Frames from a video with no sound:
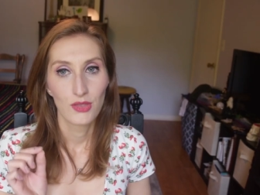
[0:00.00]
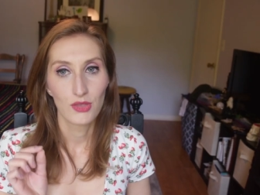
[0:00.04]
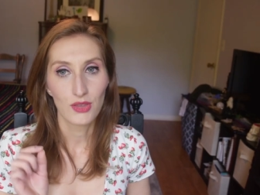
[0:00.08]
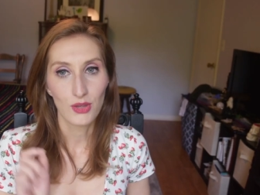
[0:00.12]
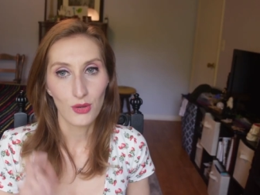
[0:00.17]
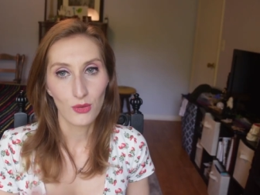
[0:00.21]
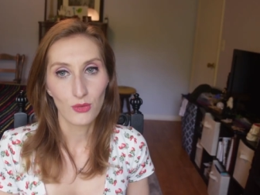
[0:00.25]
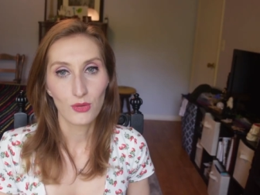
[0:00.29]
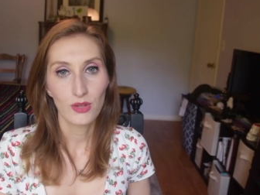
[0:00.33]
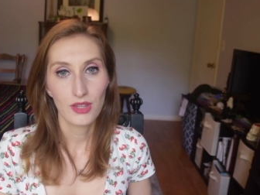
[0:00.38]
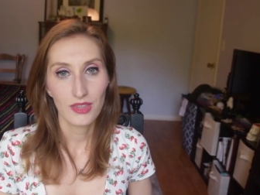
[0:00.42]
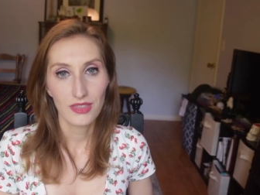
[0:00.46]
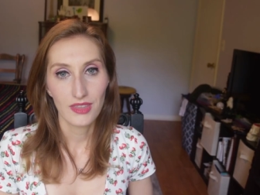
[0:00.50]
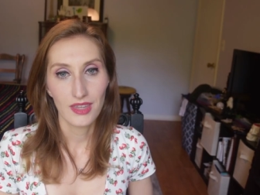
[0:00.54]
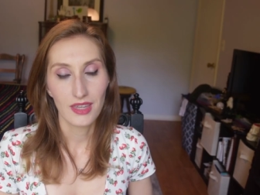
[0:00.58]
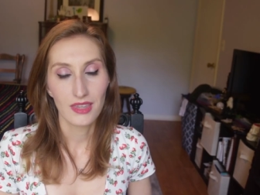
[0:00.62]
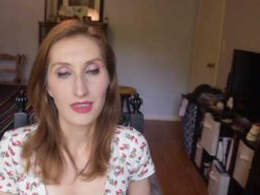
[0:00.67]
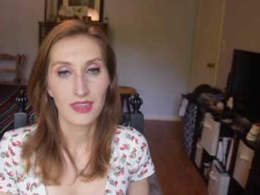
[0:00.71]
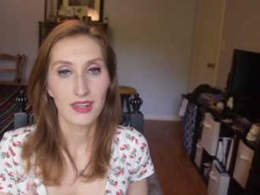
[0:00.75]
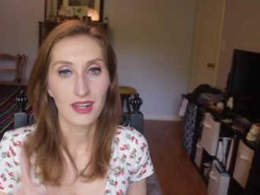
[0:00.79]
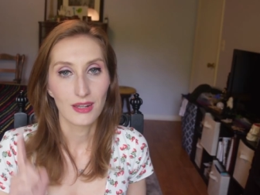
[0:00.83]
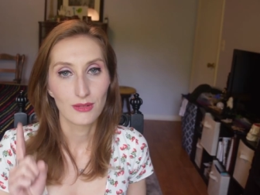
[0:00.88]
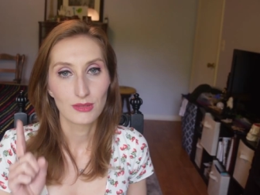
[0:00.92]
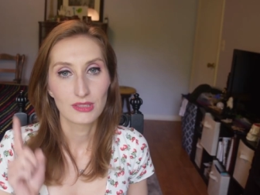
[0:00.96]
The only
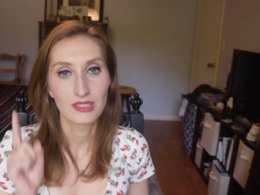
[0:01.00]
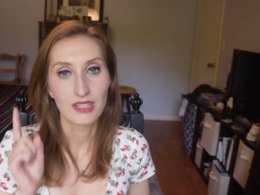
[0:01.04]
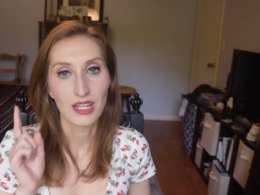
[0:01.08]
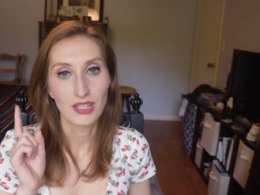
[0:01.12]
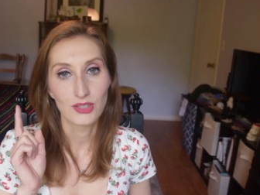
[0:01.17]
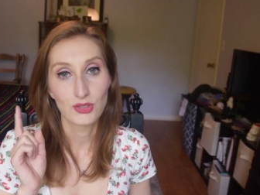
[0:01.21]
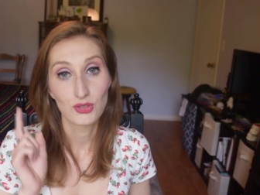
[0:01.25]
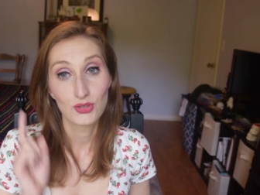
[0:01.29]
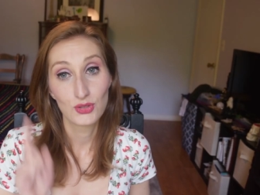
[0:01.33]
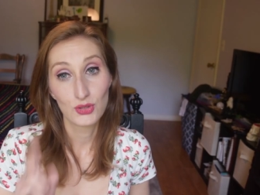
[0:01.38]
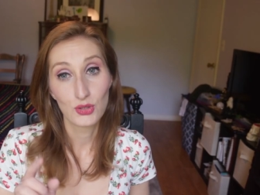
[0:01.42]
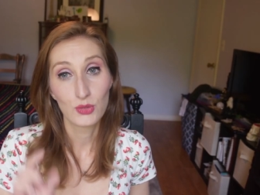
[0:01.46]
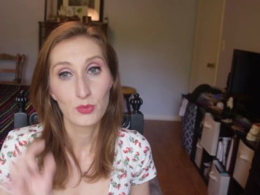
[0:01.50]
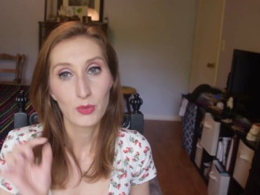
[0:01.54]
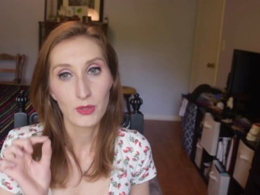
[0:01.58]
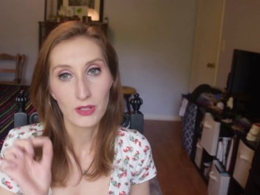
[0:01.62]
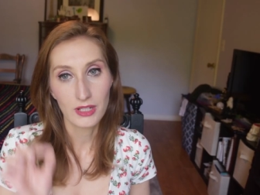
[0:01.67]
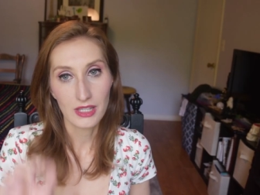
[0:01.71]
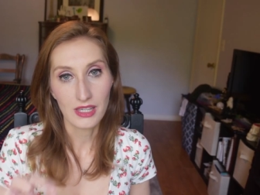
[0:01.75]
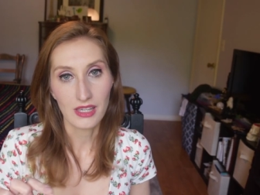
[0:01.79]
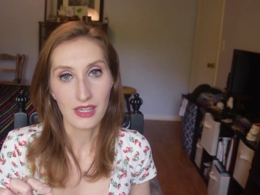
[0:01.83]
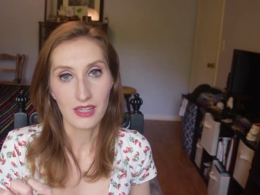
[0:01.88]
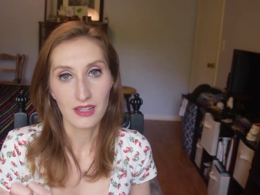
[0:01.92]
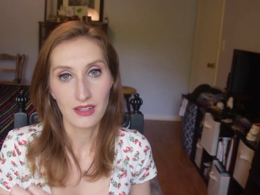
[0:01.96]
thing that I was not
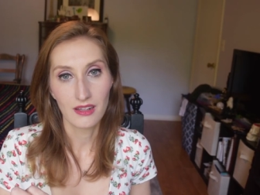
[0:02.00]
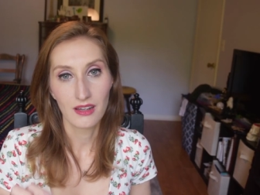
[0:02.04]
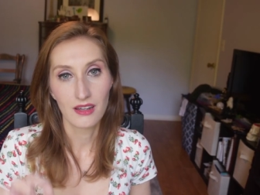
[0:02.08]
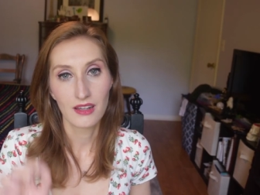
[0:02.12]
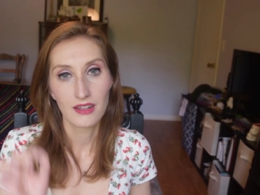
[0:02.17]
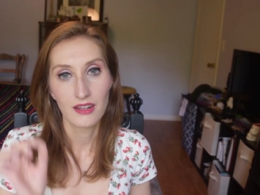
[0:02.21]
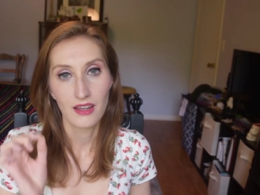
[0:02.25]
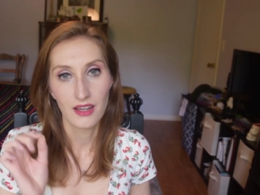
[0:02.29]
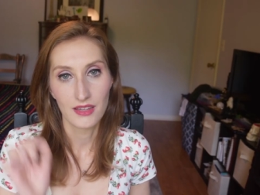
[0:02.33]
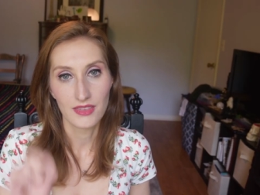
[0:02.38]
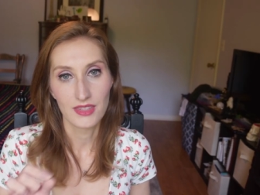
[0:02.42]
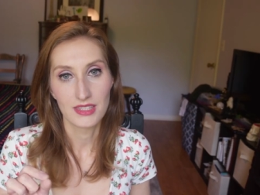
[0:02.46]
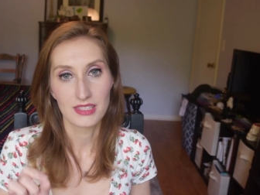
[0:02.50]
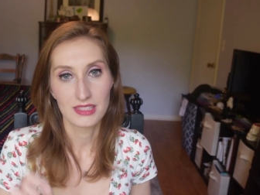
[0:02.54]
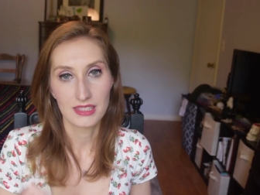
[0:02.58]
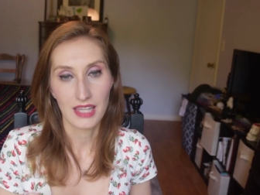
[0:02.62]
super keen on on the